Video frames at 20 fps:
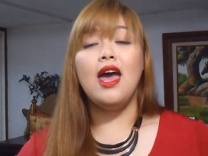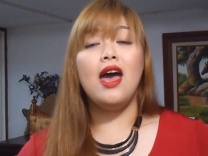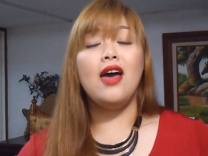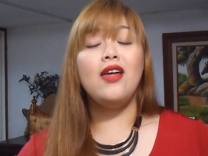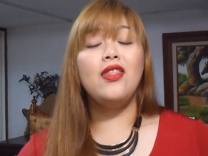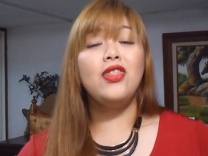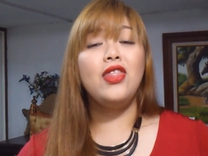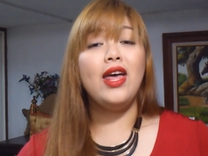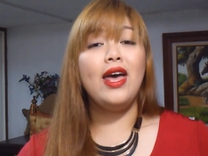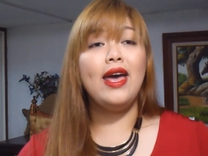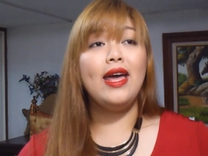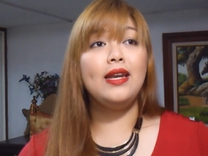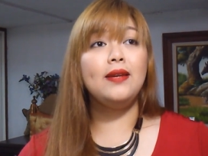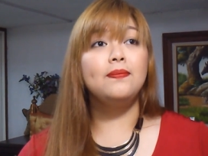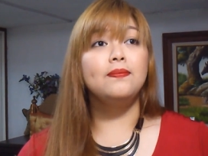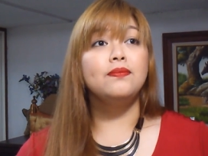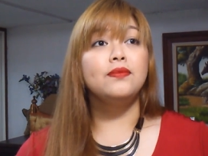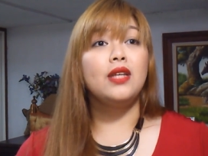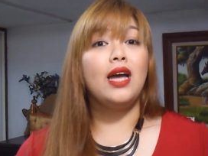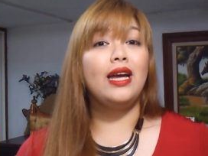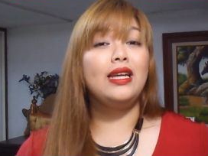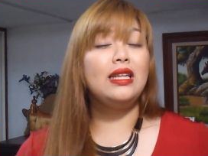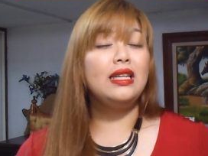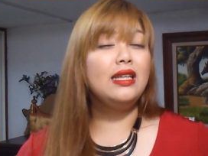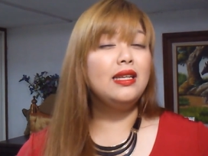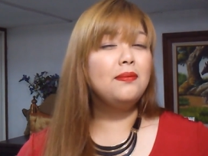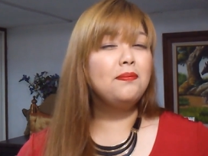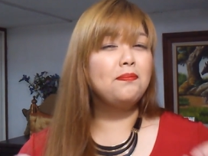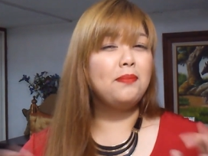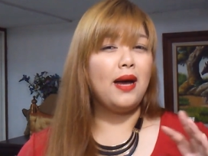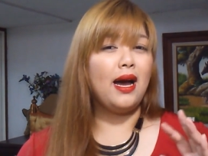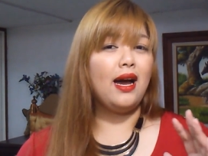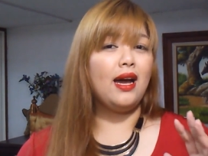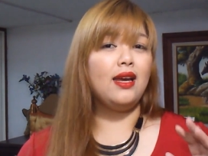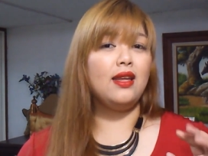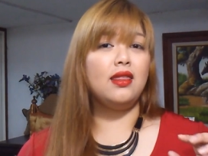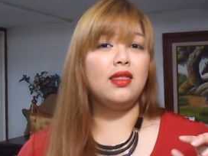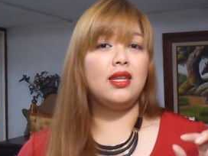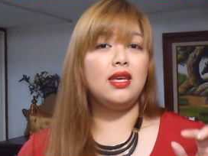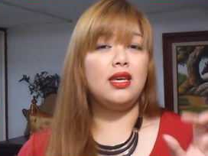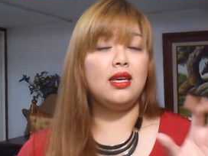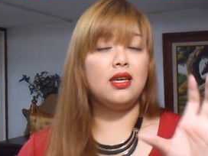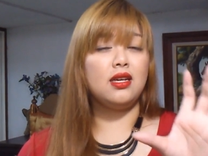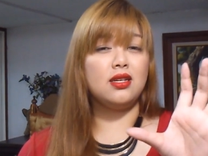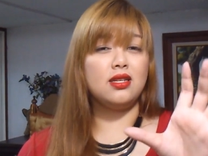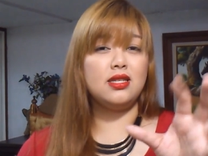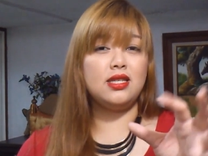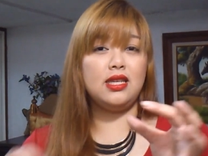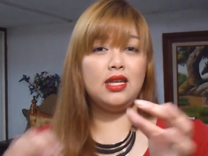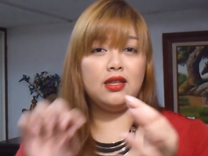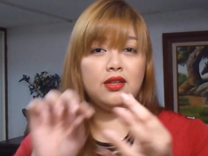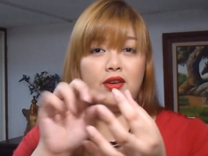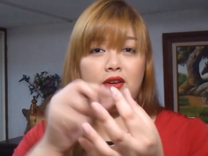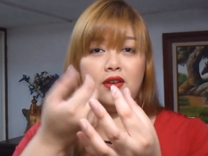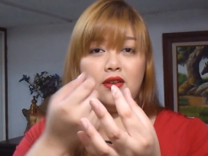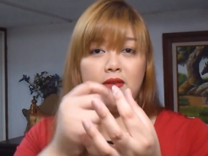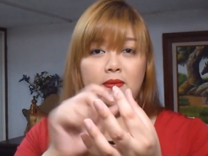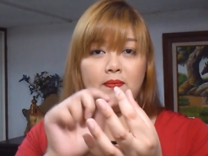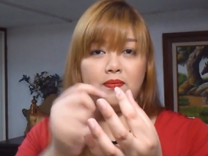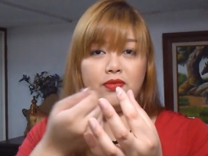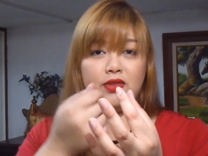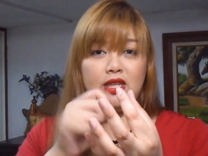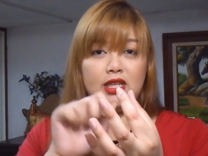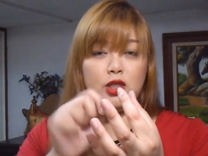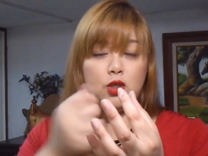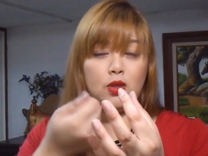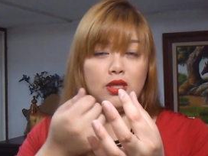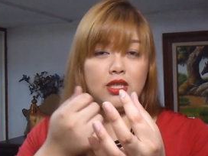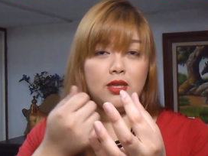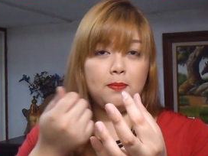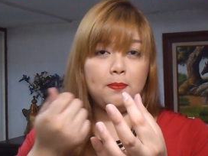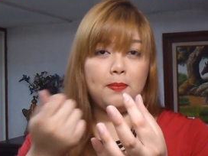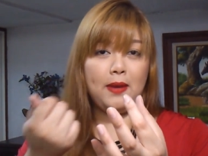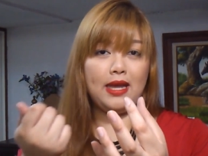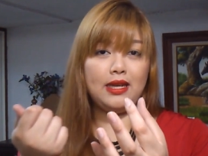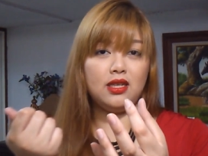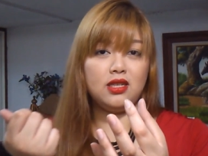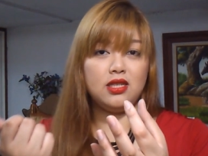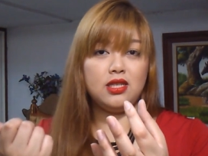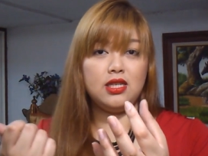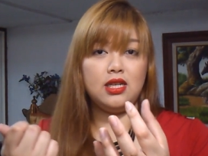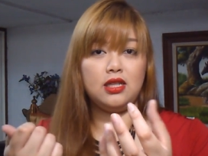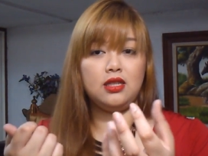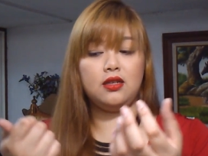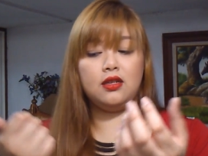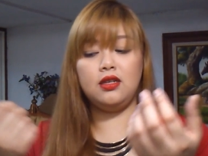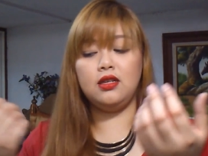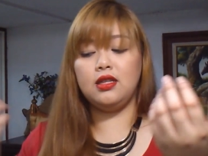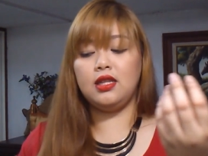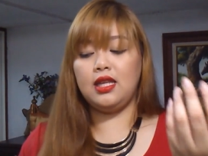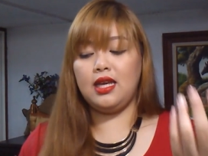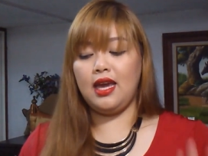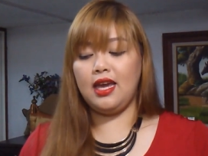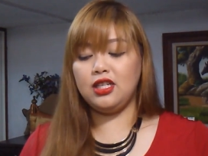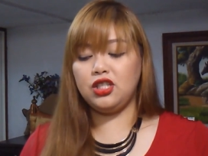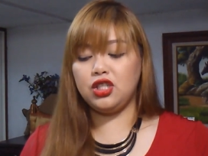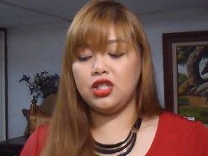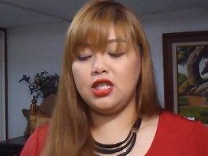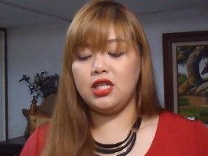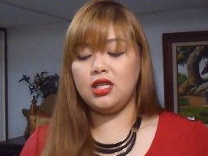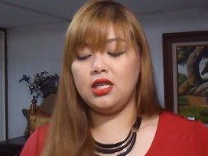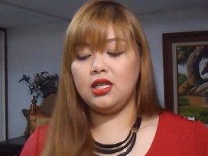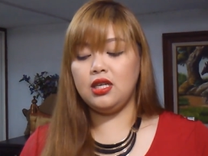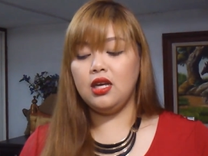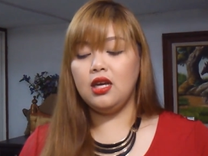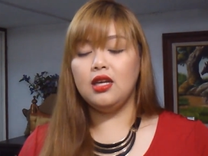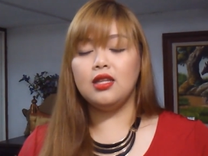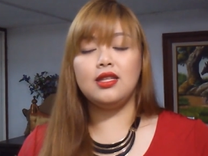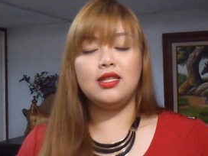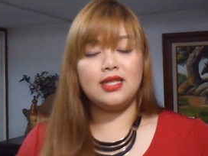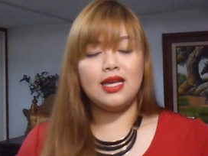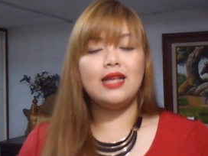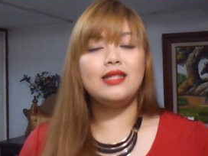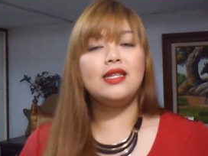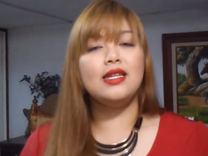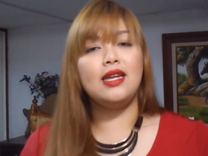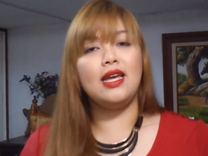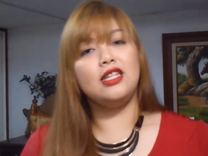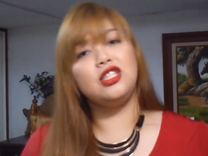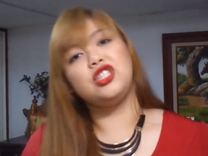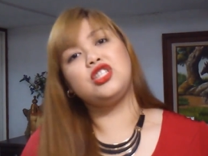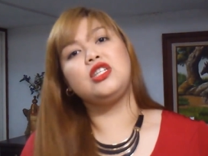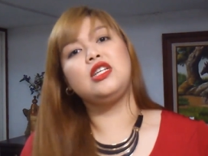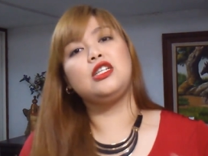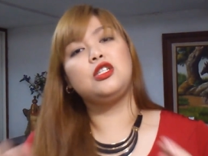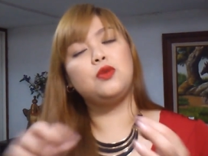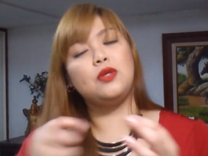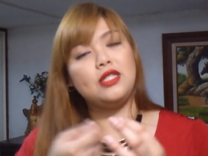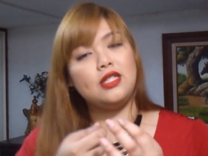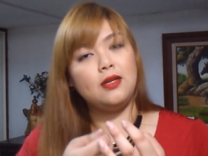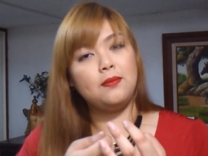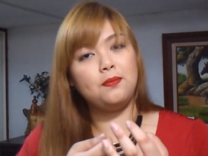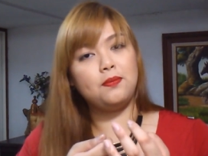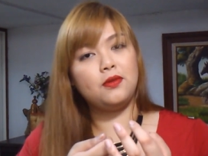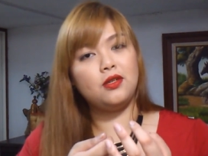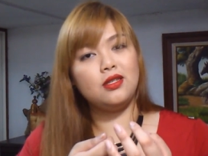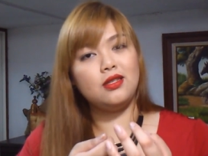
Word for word: and then i didn't buy the concealer the twist up pen concealer the hd the san san hd twist up